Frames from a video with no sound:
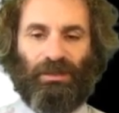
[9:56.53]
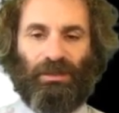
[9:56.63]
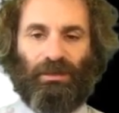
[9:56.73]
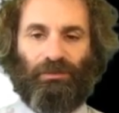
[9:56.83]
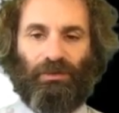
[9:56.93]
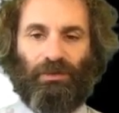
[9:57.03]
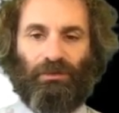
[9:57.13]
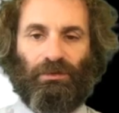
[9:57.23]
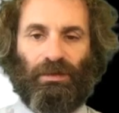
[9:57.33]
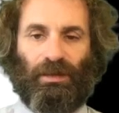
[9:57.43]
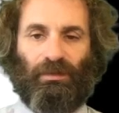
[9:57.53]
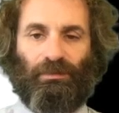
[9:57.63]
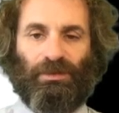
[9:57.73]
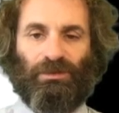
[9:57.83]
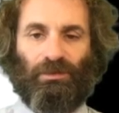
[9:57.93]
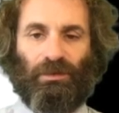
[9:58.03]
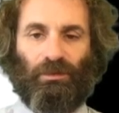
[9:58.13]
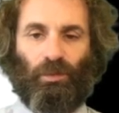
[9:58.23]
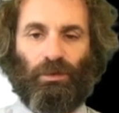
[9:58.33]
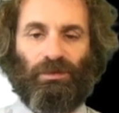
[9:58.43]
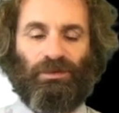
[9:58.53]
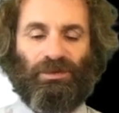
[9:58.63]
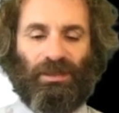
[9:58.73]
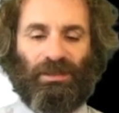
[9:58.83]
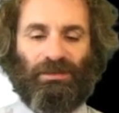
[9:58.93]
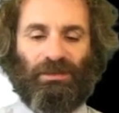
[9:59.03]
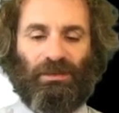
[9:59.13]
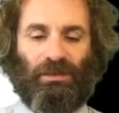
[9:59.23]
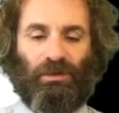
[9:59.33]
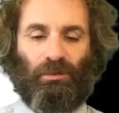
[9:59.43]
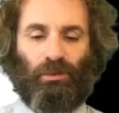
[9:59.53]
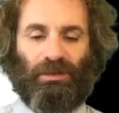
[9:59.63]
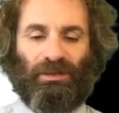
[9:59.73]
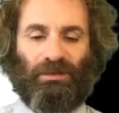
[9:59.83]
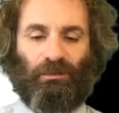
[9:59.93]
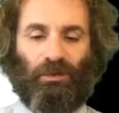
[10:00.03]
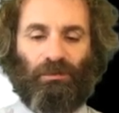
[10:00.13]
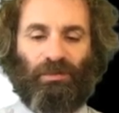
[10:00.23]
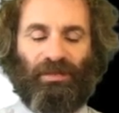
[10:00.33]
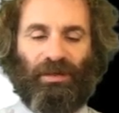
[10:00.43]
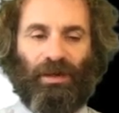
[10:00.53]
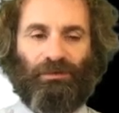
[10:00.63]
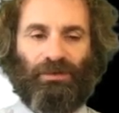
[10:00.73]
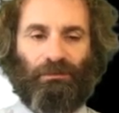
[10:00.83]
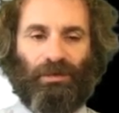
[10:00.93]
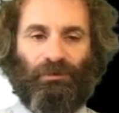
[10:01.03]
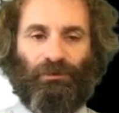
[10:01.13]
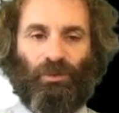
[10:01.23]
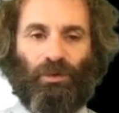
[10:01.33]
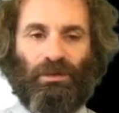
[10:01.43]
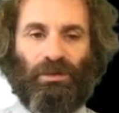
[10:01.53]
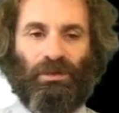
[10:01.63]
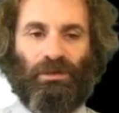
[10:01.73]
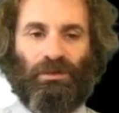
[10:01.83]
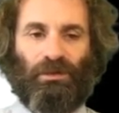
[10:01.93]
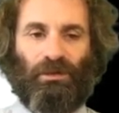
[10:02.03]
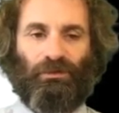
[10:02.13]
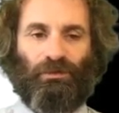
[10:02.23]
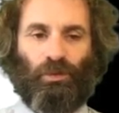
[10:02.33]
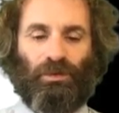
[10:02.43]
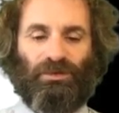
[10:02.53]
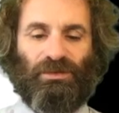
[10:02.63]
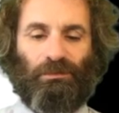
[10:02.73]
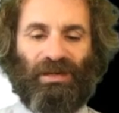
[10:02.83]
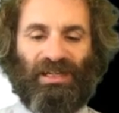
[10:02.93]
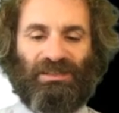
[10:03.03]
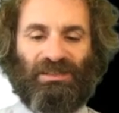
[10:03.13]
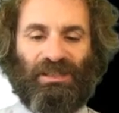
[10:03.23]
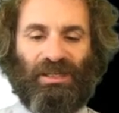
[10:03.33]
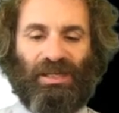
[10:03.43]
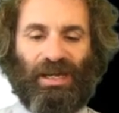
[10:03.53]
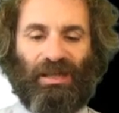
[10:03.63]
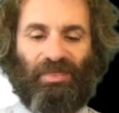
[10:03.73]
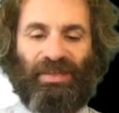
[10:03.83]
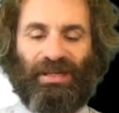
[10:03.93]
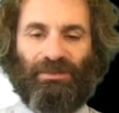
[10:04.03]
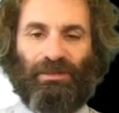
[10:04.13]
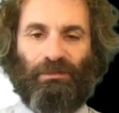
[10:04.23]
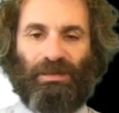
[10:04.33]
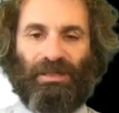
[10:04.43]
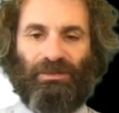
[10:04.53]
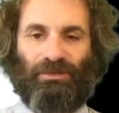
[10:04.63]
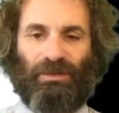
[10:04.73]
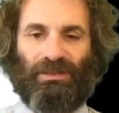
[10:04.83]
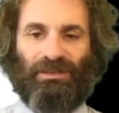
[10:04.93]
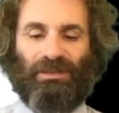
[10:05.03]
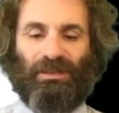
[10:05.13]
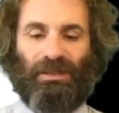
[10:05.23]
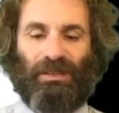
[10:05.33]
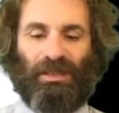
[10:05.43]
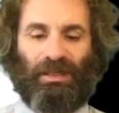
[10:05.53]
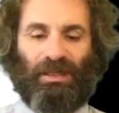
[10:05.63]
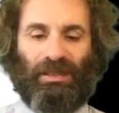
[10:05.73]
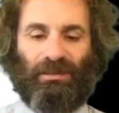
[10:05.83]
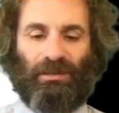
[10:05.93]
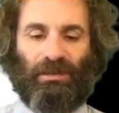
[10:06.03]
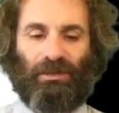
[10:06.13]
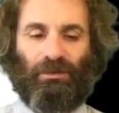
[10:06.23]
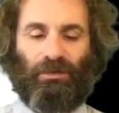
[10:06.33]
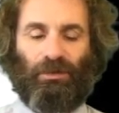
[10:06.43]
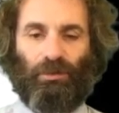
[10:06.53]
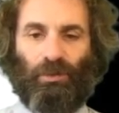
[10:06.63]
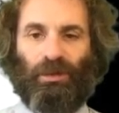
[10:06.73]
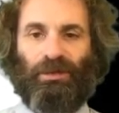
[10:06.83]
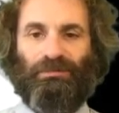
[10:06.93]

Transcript: If the load elements were word size, we need to multiply the offset by 4 to go from words bytes, add that to the base address, and use load word.